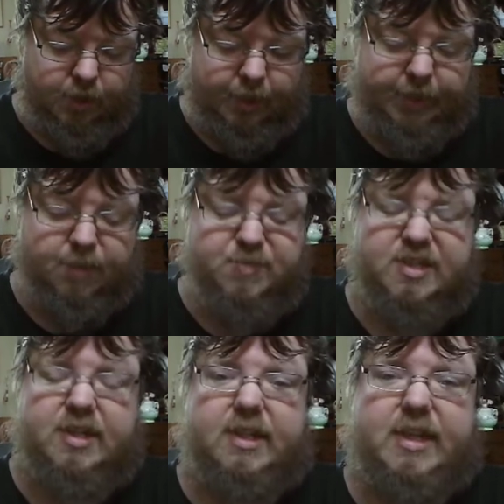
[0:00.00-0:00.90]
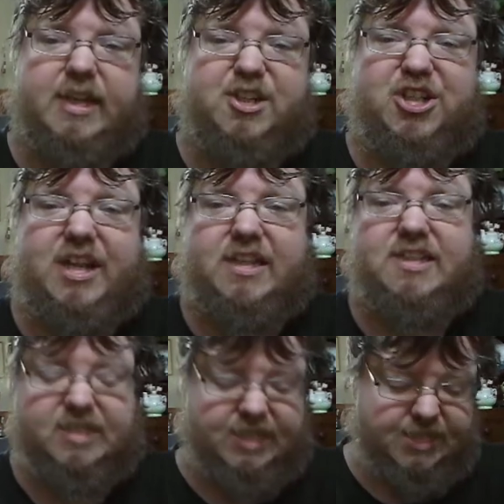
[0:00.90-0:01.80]
He comes into the kitchen and
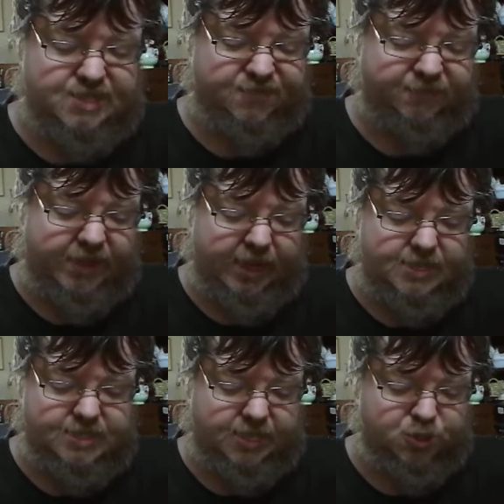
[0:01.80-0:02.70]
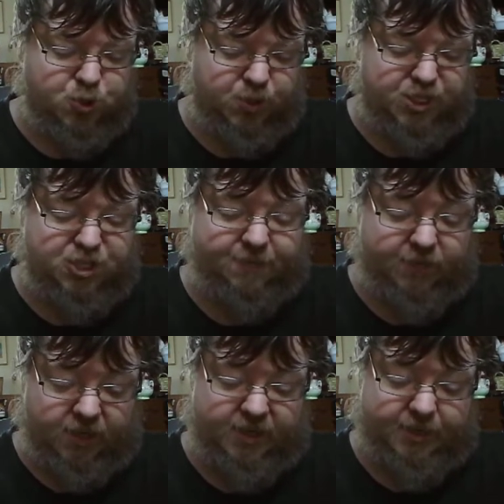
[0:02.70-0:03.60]
sees Vance and Trish
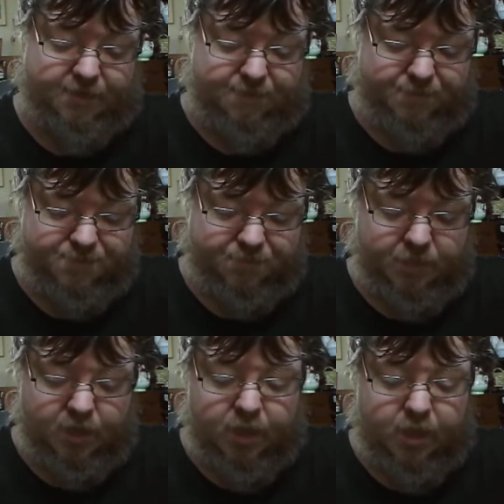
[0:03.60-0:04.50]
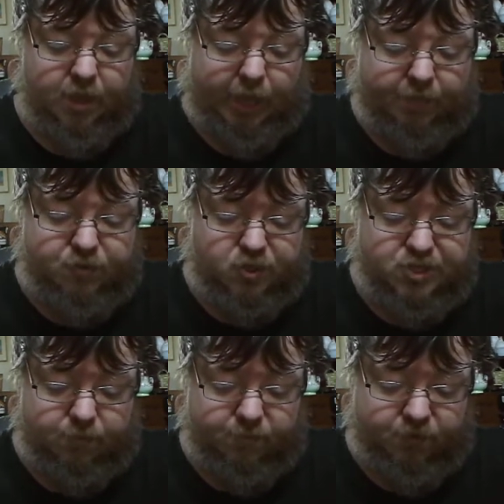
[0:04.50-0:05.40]
fucking. After
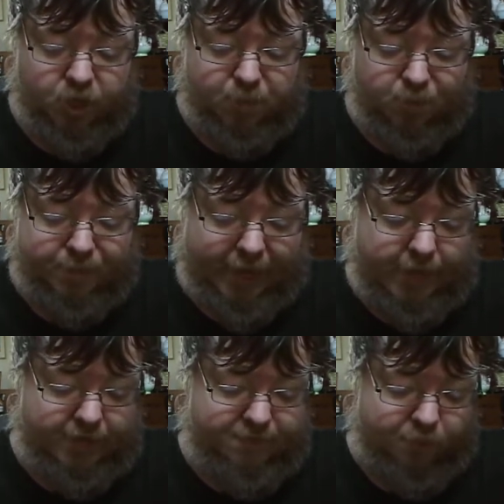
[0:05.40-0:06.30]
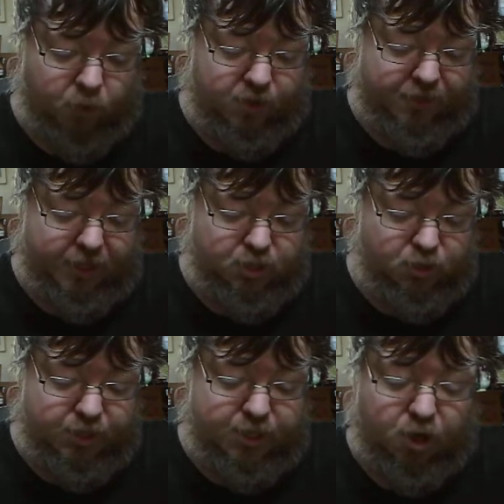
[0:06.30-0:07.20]
some verbal back and forth,
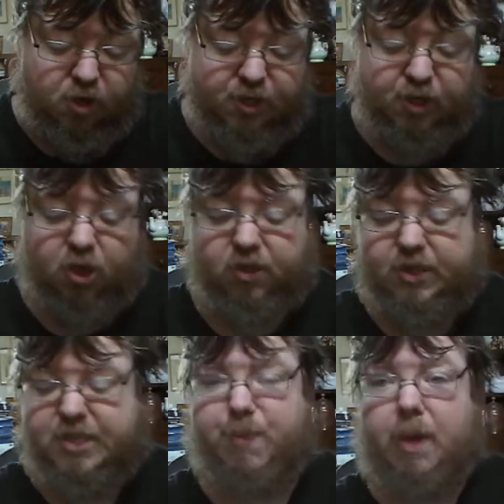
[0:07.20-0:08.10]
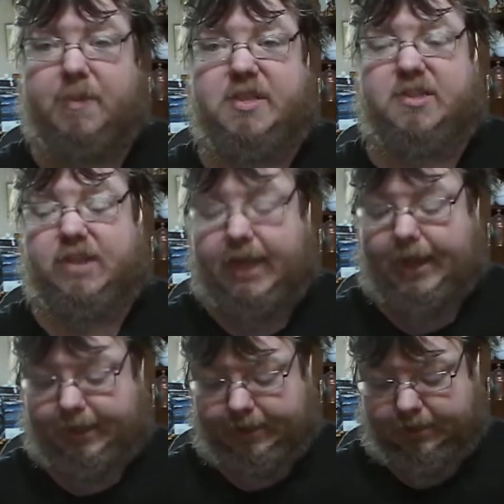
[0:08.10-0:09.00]
including Hardin calling his mom a
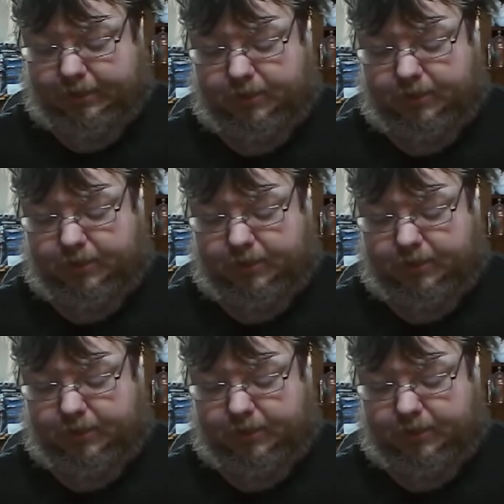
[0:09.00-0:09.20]
slag,